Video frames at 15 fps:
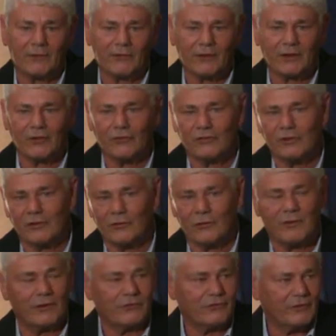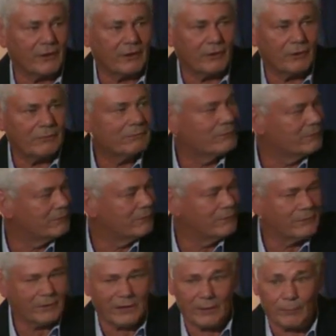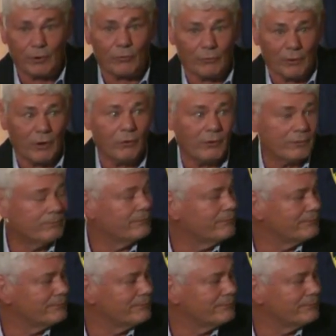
and to continue this thing, to keep it growing.